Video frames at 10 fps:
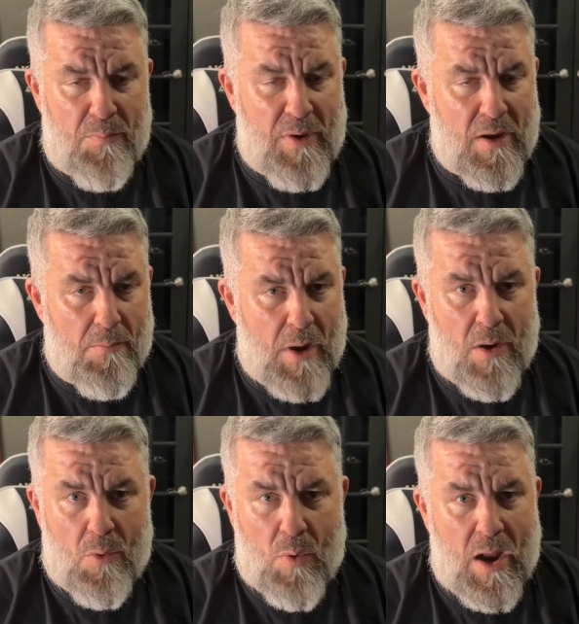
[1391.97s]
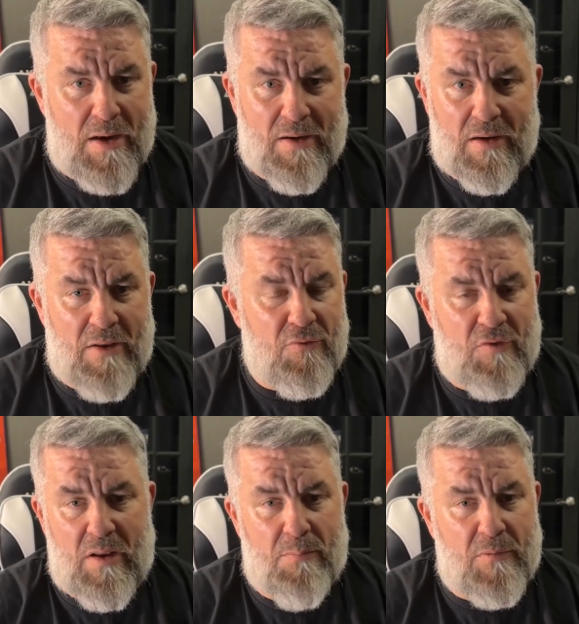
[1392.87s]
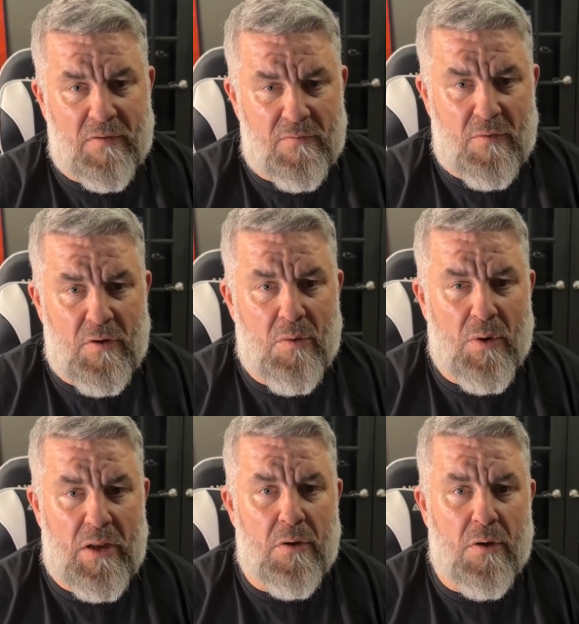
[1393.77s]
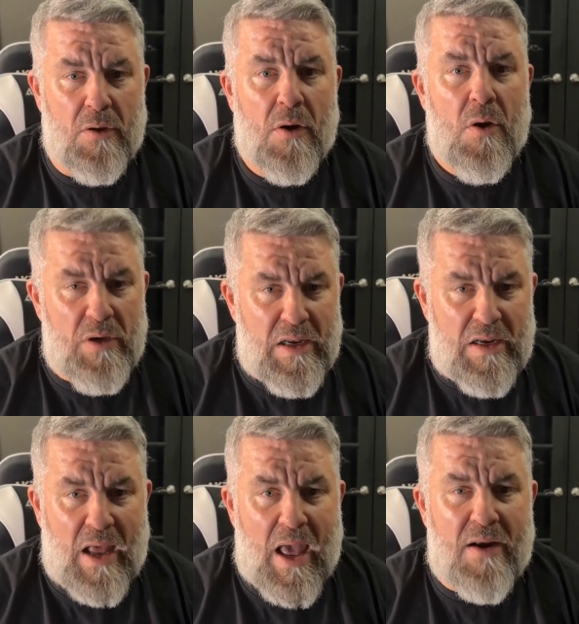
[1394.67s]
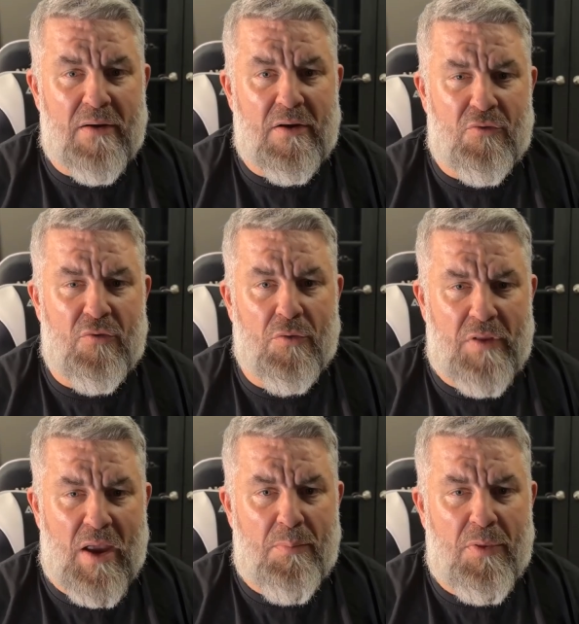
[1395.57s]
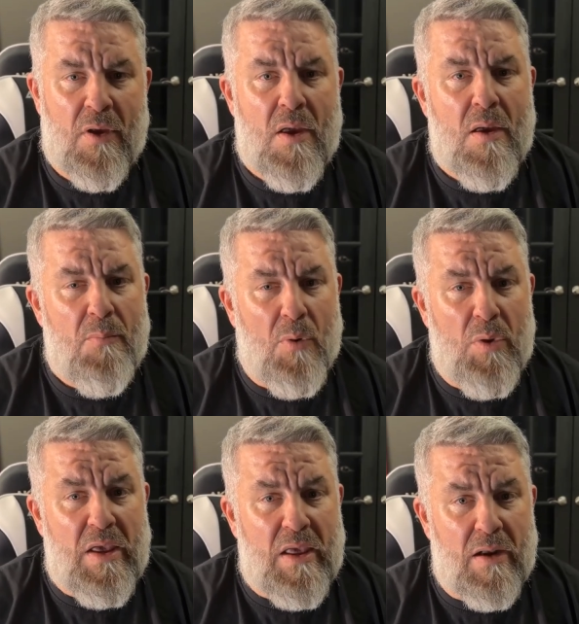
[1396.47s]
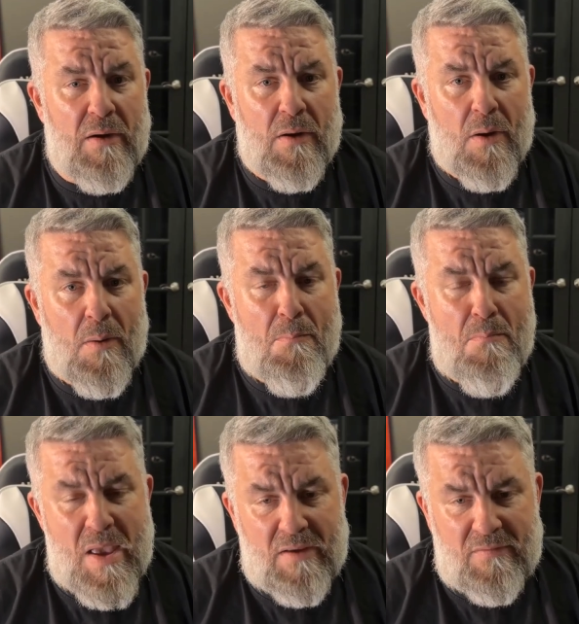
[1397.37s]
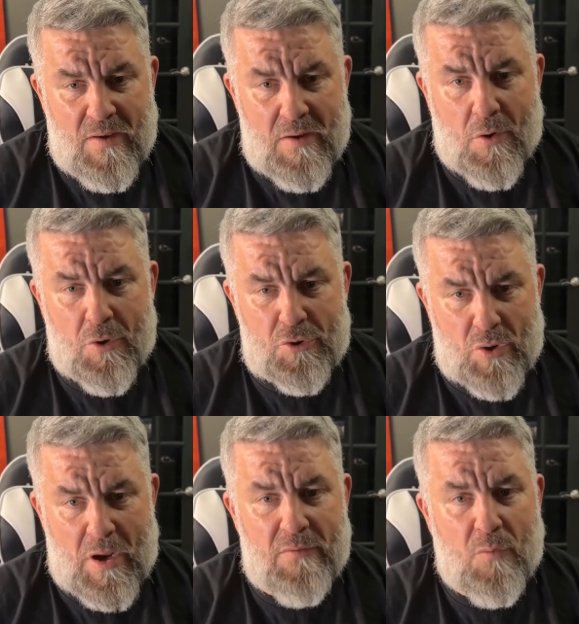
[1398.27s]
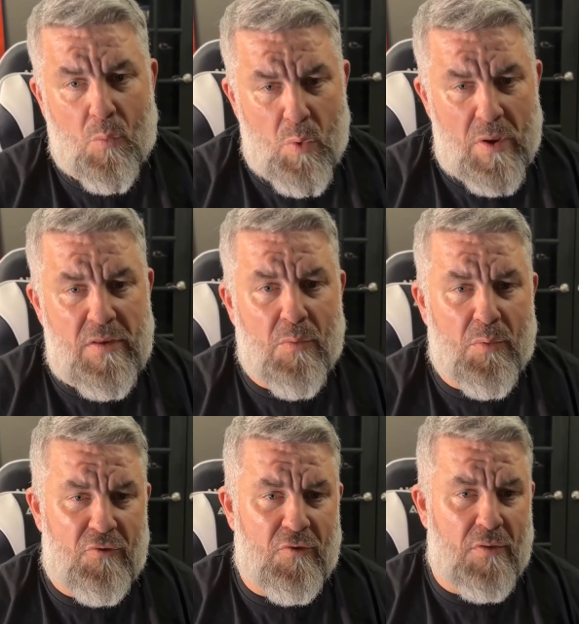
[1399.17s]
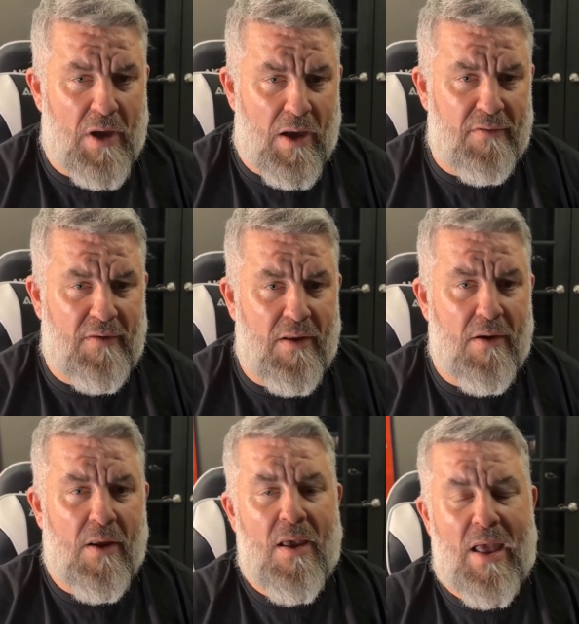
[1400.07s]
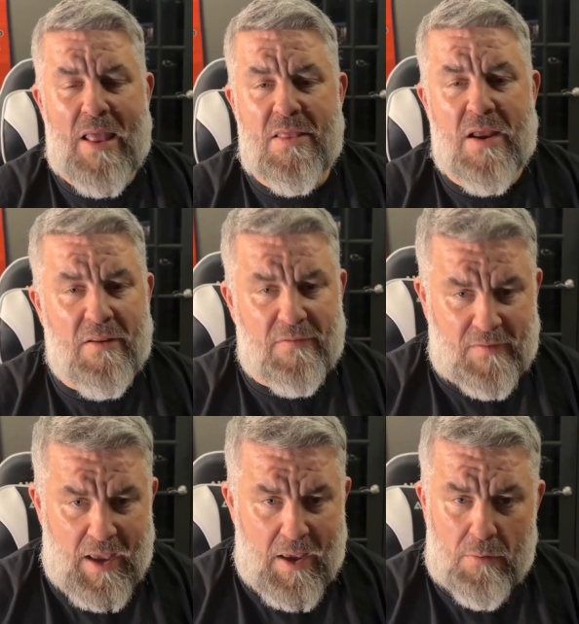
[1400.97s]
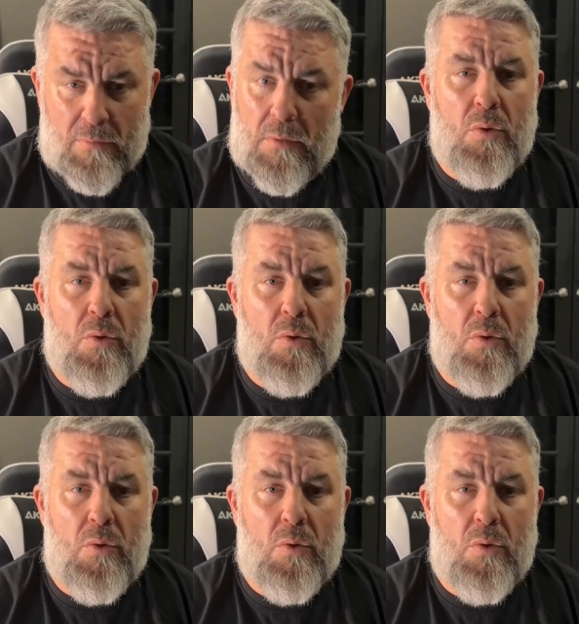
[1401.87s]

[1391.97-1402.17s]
Being a mile wide and an inch deep doesn't do you any good. We need to add additional depth, but we can mix in our trends with the original content, and then at scale.